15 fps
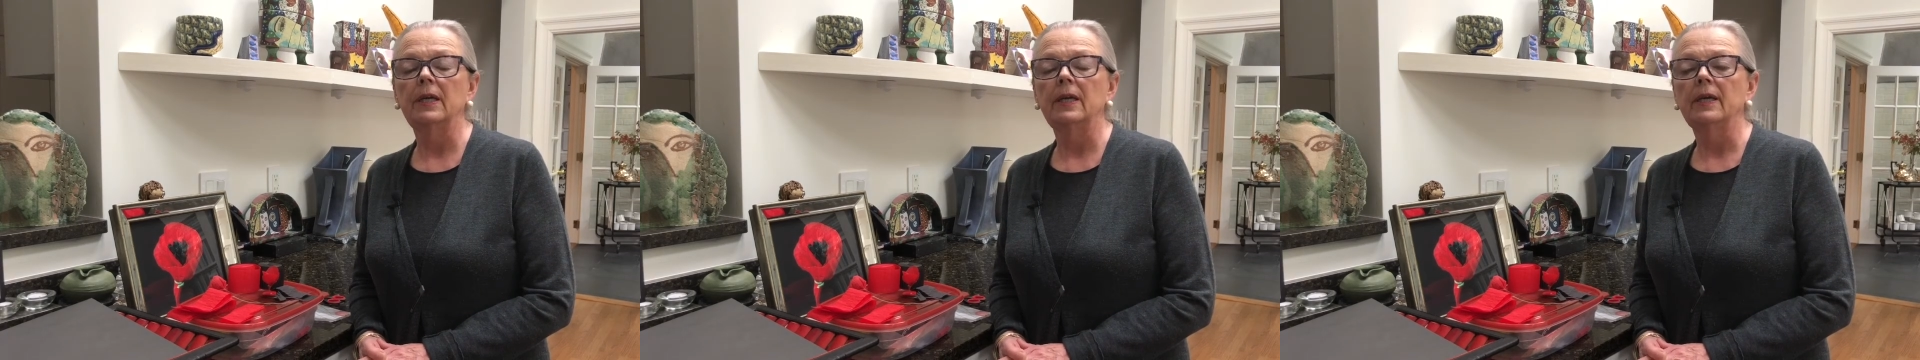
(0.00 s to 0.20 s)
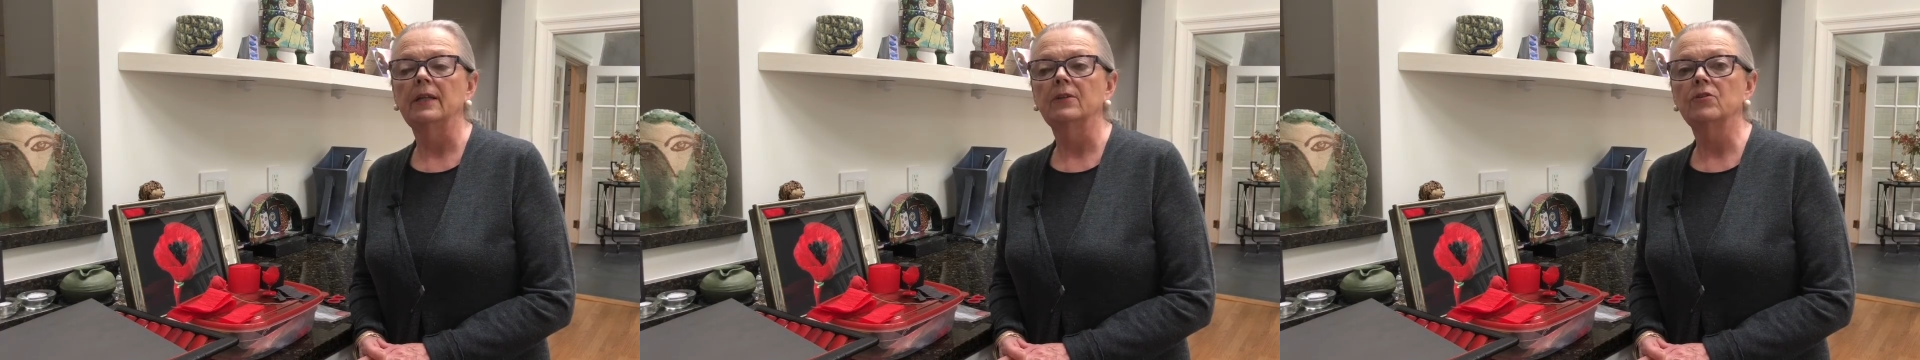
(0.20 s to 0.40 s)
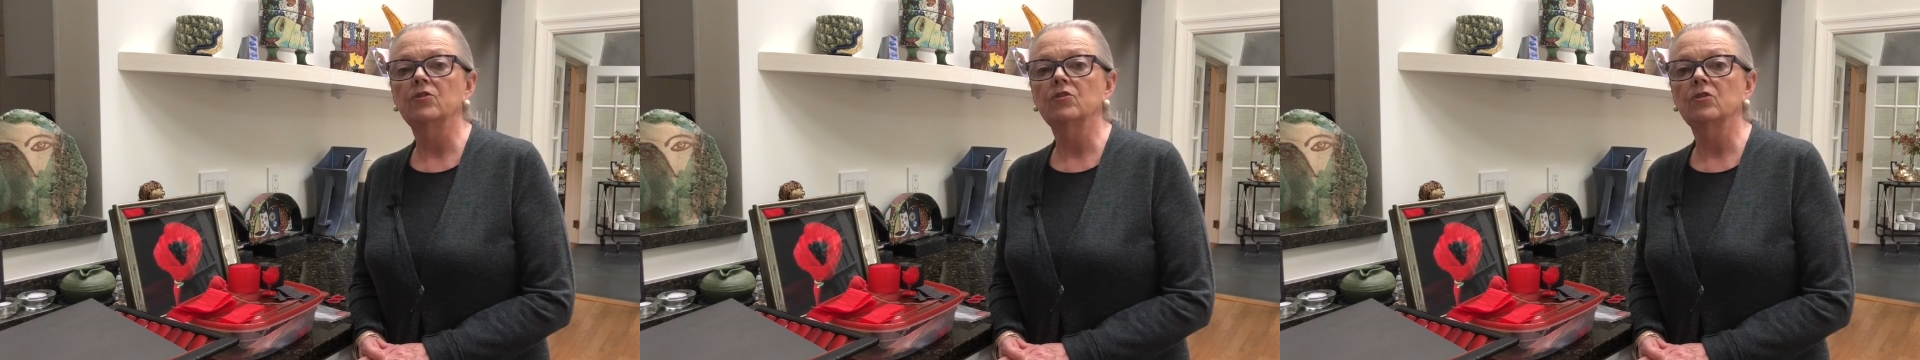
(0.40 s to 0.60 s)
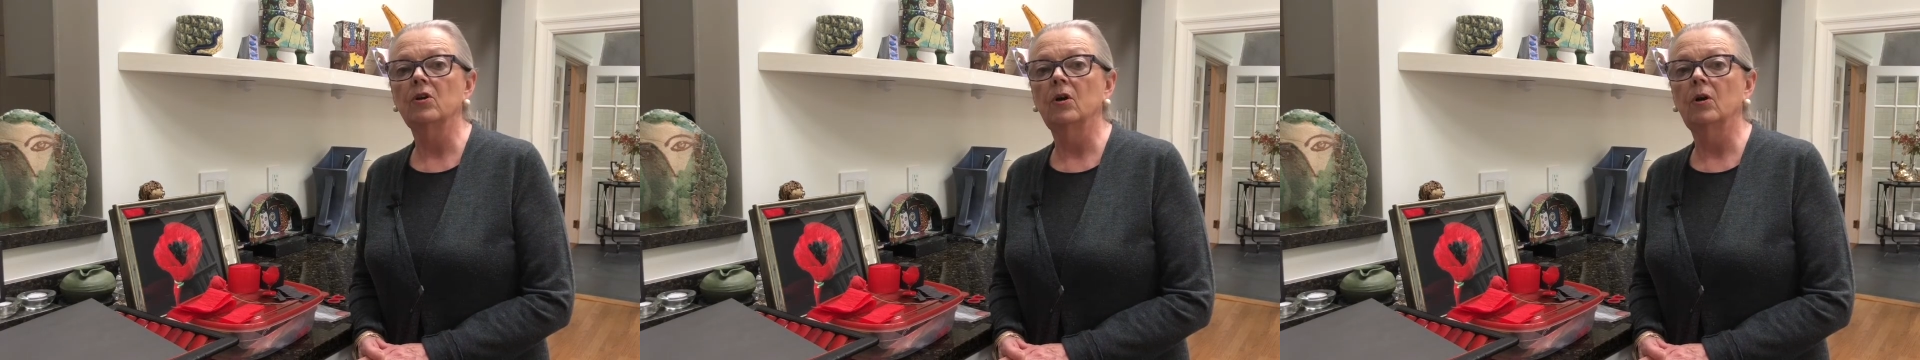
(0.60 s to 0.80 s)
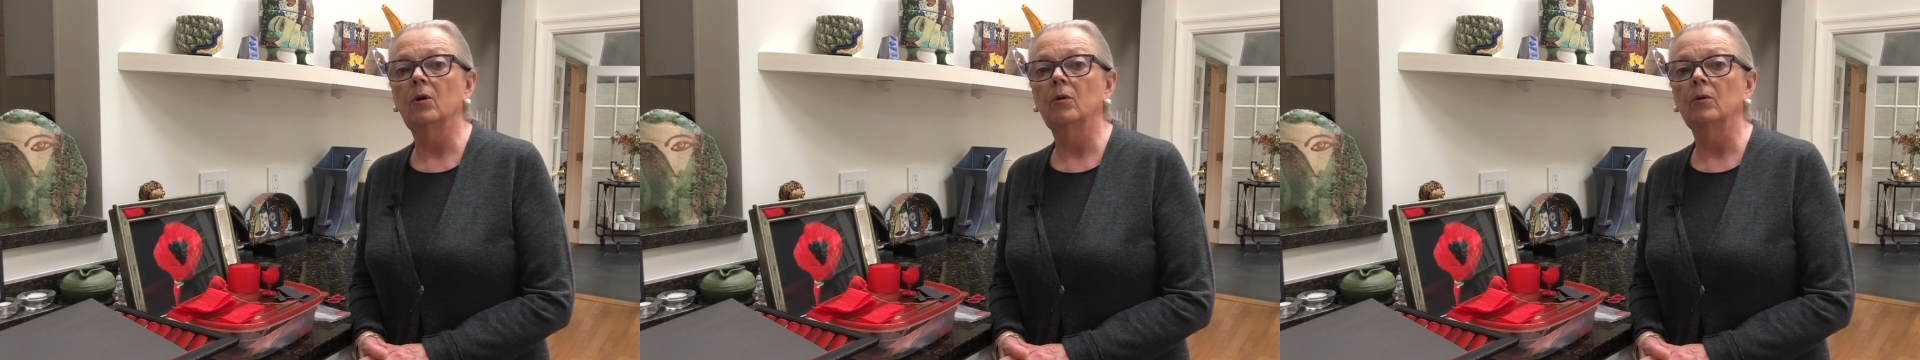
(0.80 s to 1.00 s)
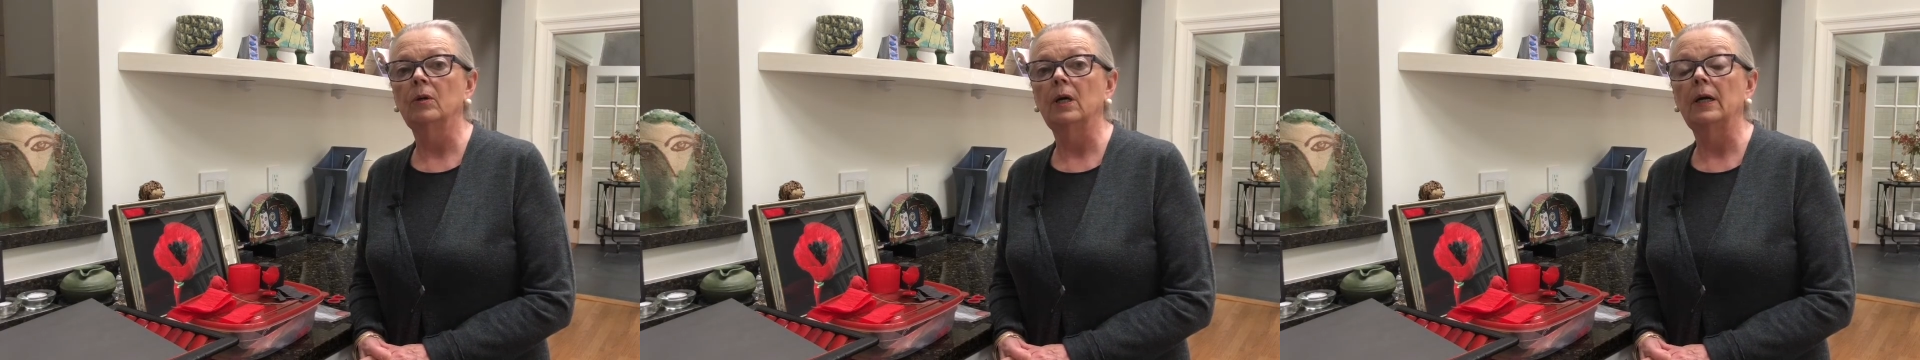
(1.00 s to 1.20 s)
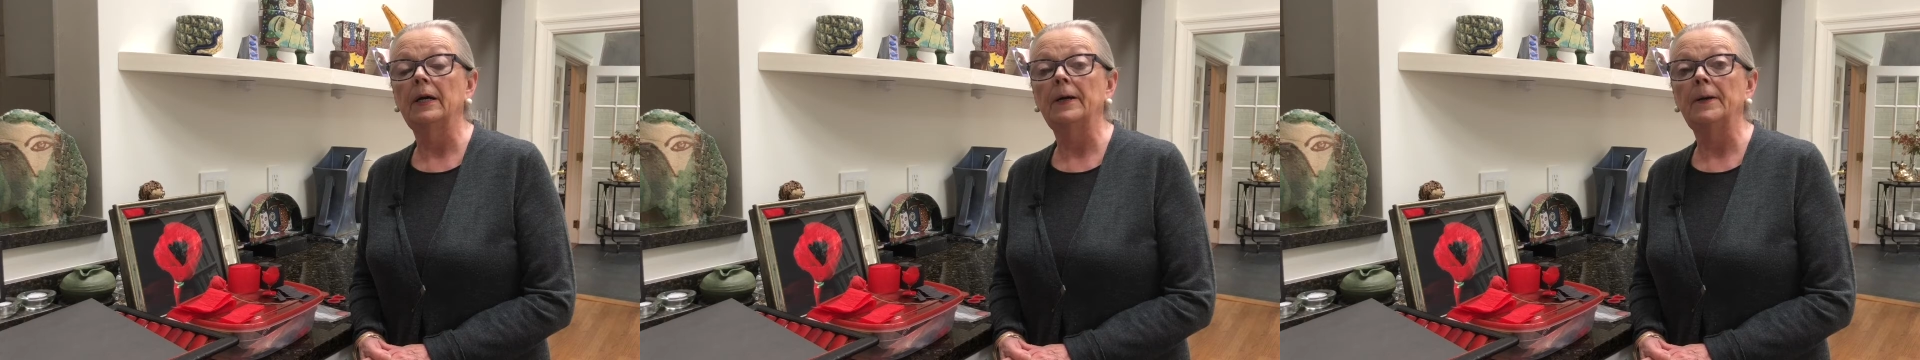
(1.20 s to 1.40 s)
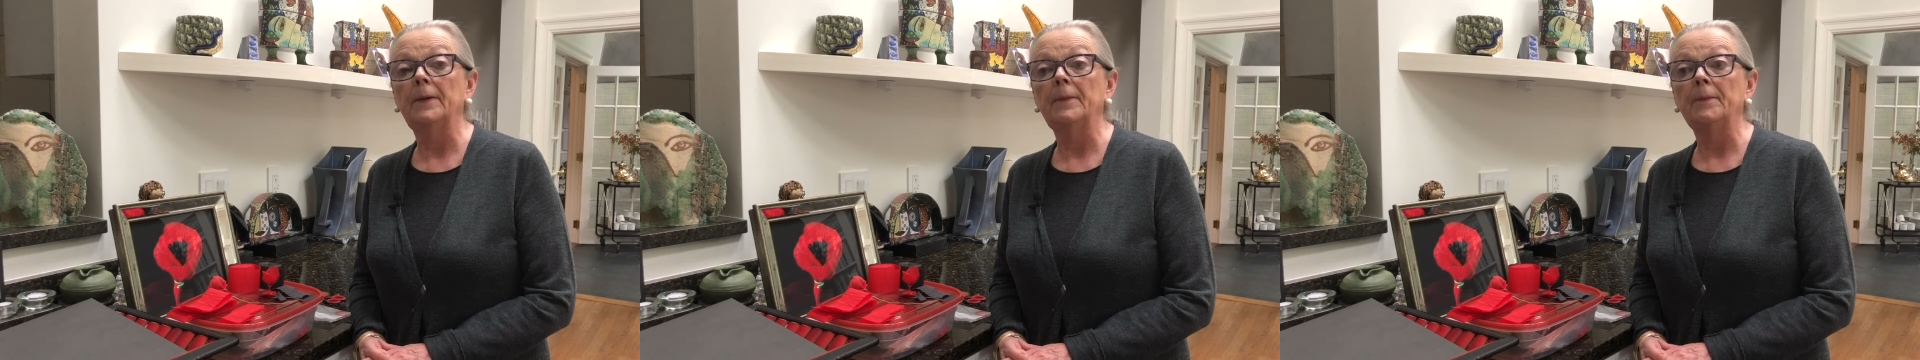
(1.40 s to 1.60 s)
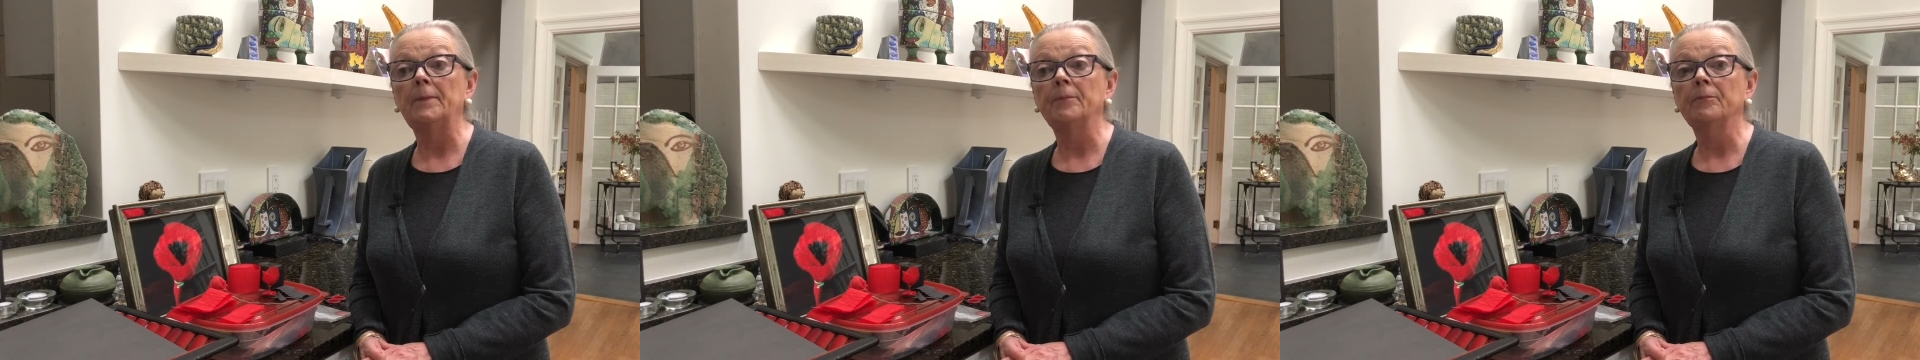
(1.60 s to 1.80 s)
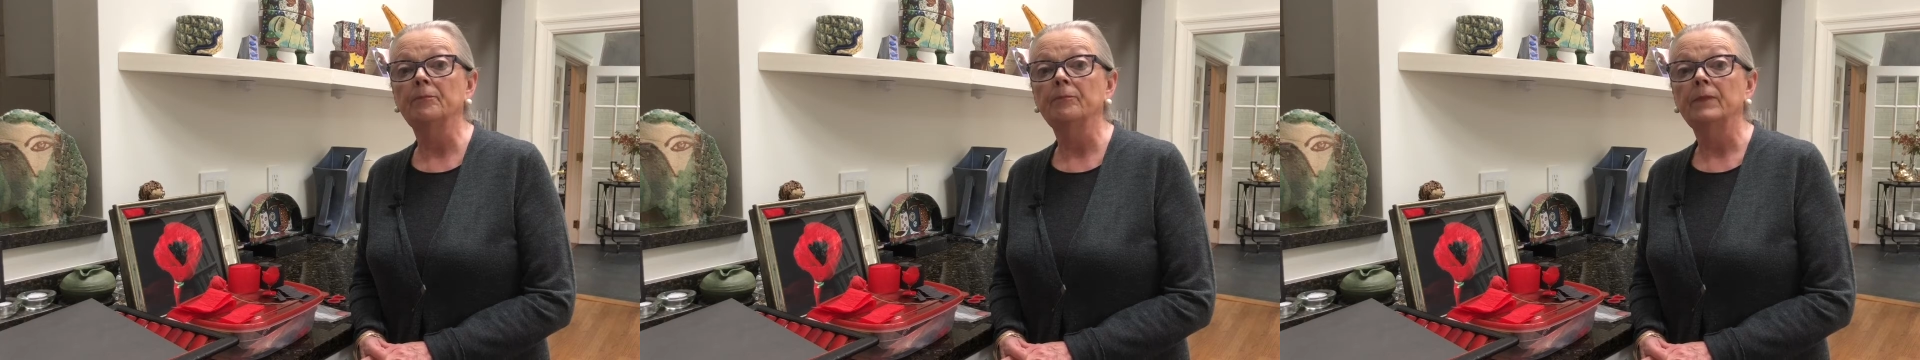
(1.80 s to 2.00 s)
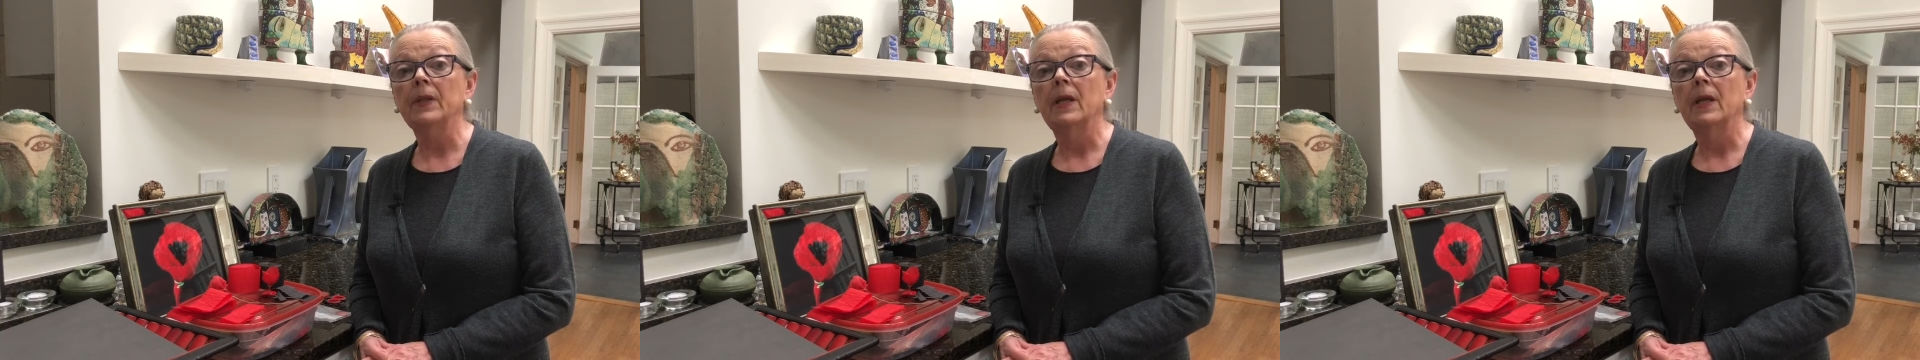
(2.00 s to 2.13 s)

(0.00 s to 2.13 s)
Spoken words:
and so